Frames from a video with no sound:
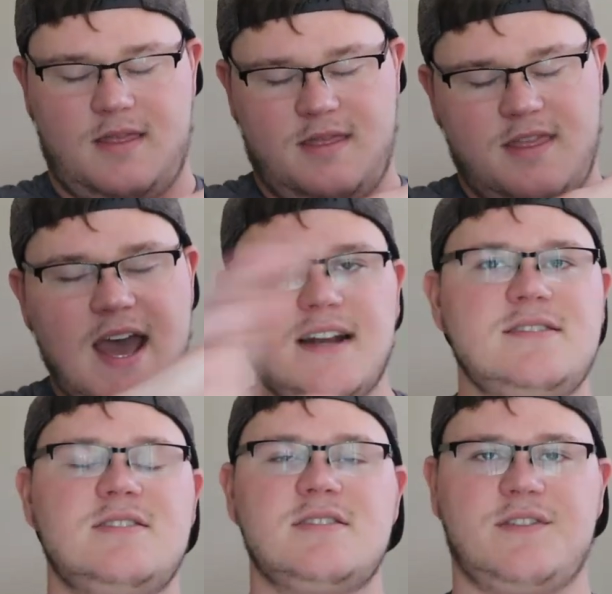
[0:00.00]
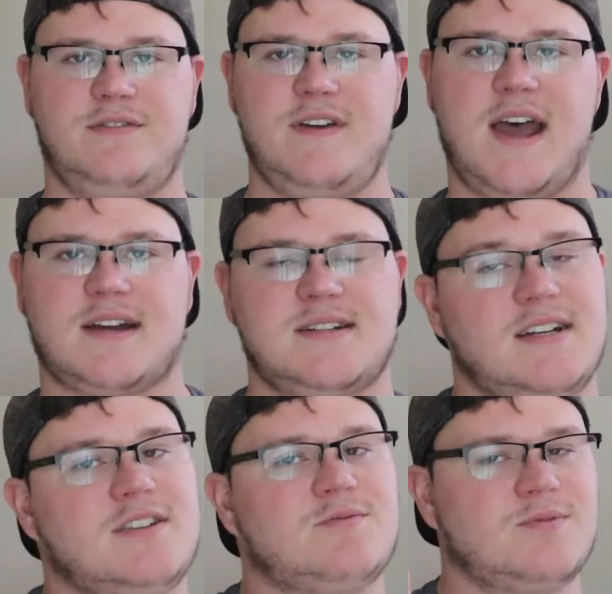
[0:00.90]
that is just a fact.
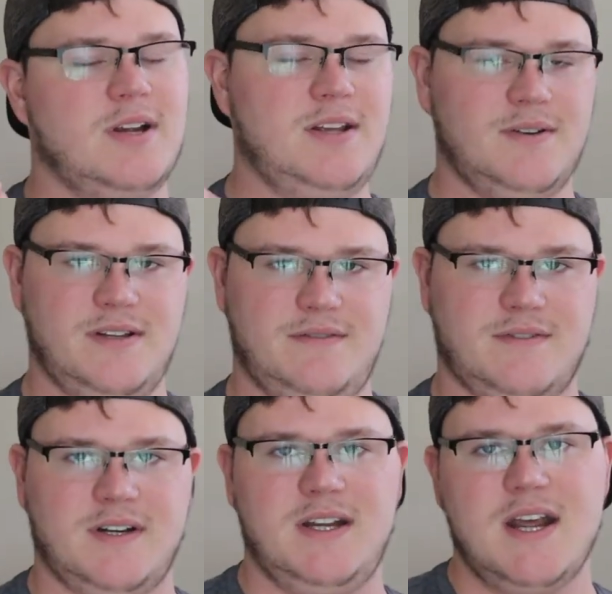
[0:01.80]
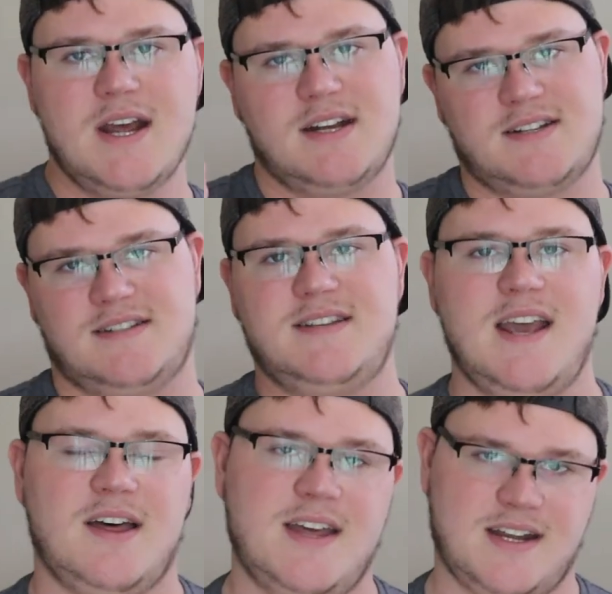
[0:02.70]
And it's really, really funny to see
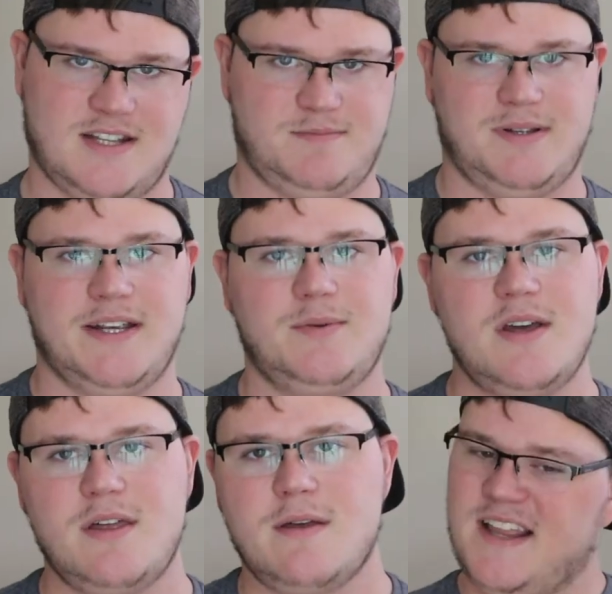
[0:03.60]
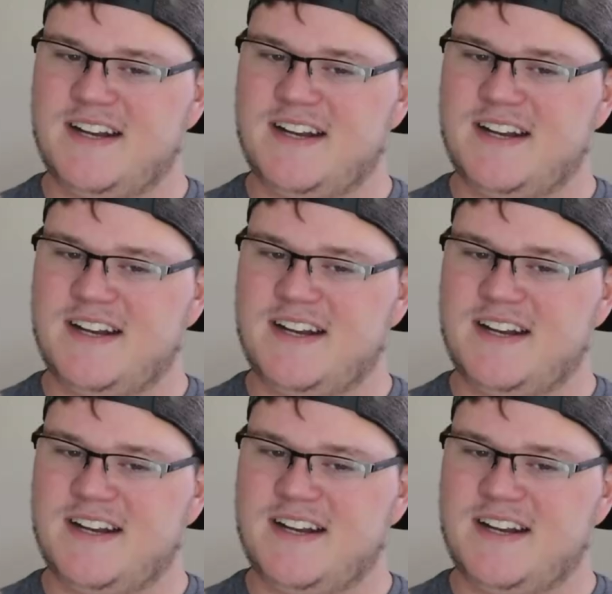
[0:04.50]
how that gets played with.